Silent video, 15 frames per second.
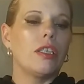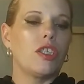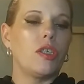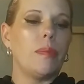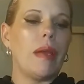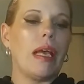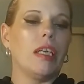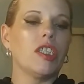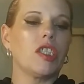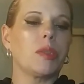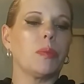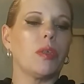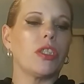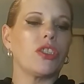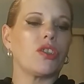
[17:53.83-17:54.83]
to balance
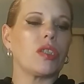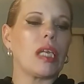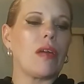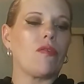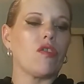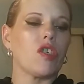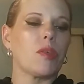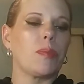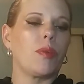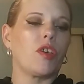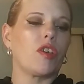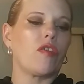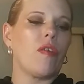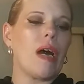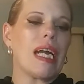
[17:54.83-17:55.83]
moisture levels,
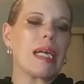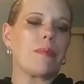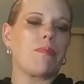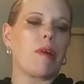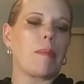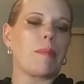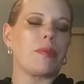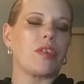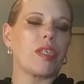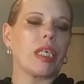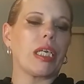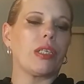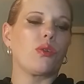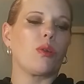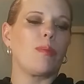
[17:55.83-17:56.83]
purify and prep your
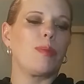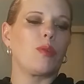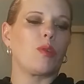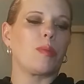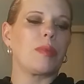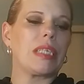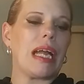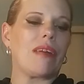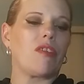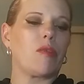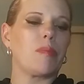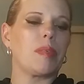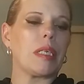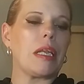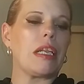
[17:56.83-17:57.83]
skin to absorb
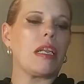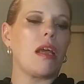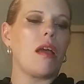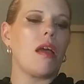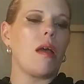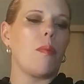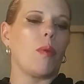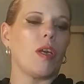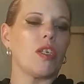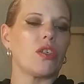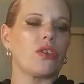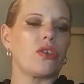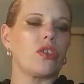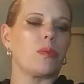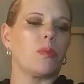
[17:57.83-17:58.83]
serums and
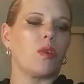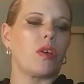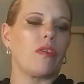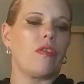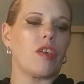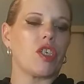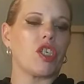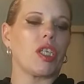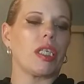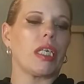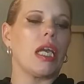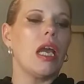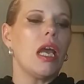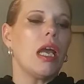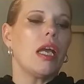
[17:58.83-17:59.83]
moistures more efficiently.